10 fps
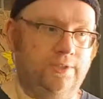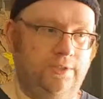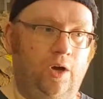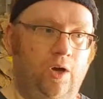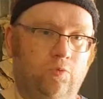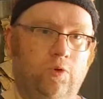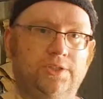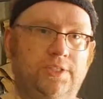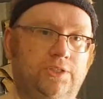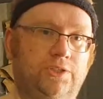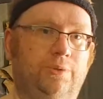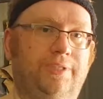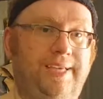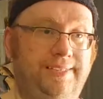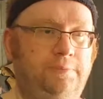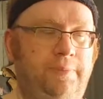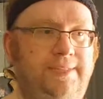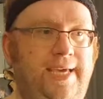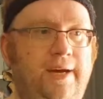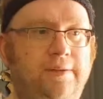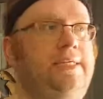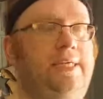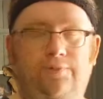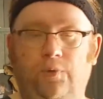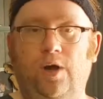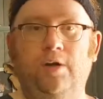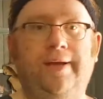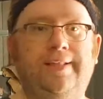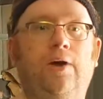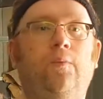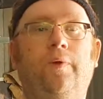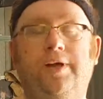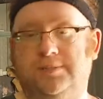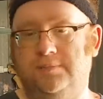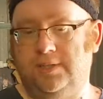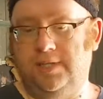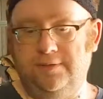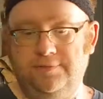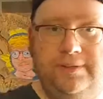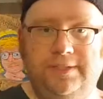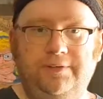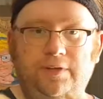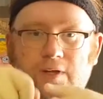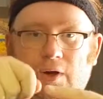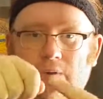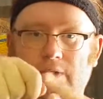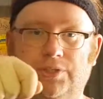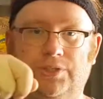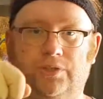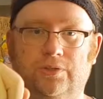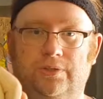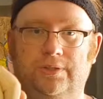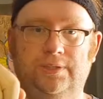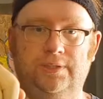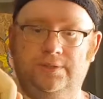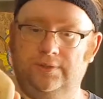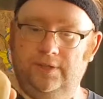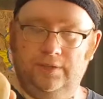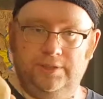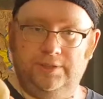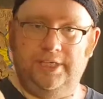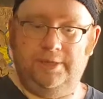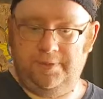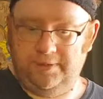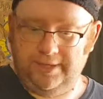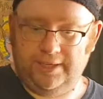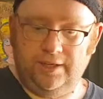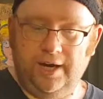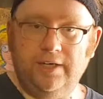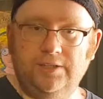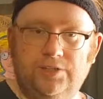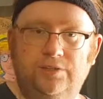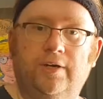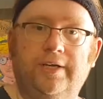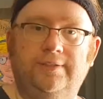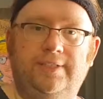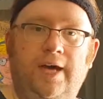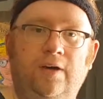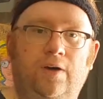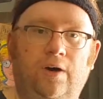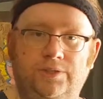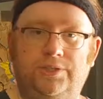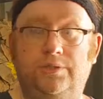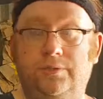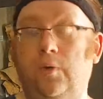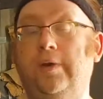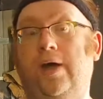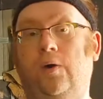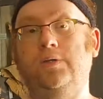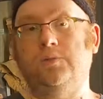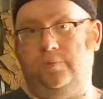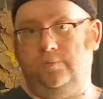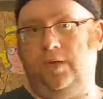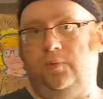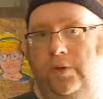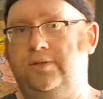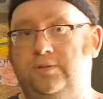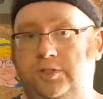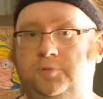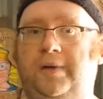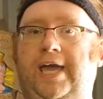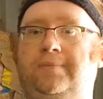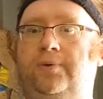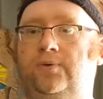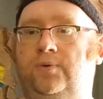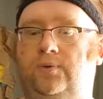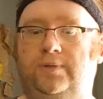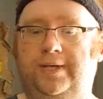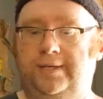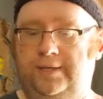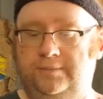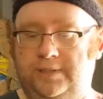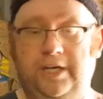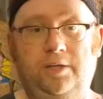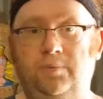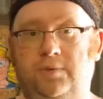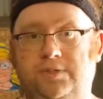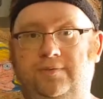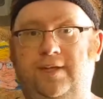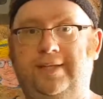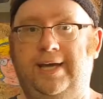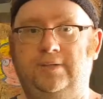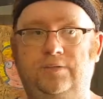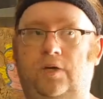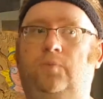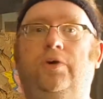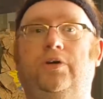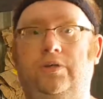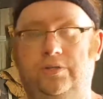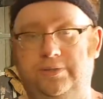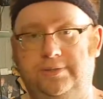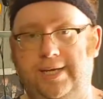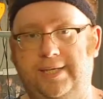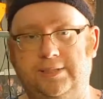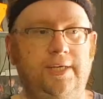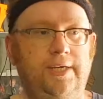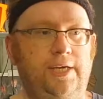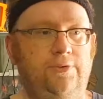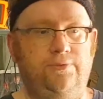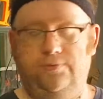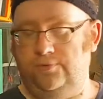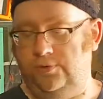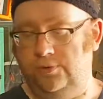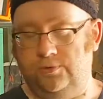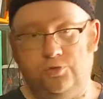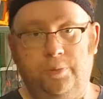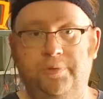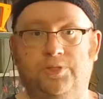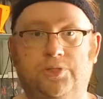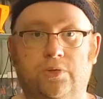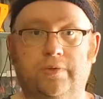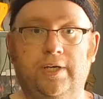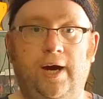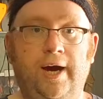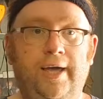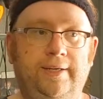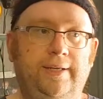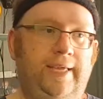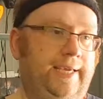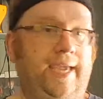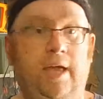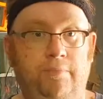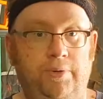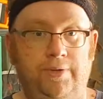hot rosin and the solder can spit out. If you're worried about that, wear some gloves. If you got a whole lot of solder on the tip, you can kind of just knock it down onto, always like work on newspaper or like a cutting board or something like that, and don't work on a good desk. If you drop your soldering iron, it can burn